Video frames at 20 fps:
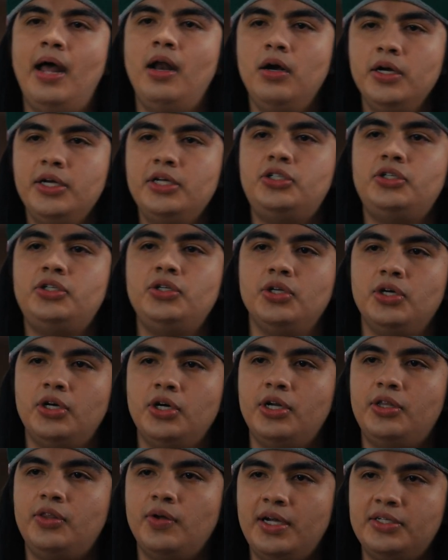I'll get you the
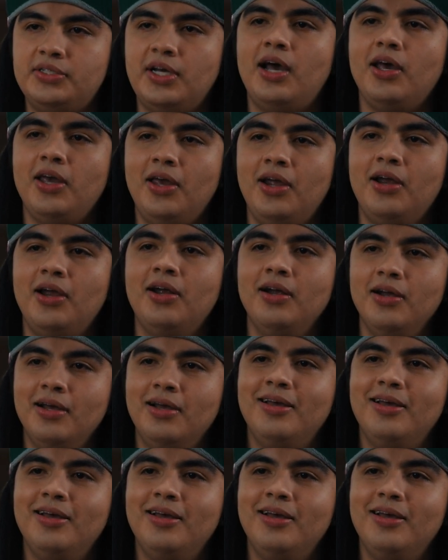good threads out of here.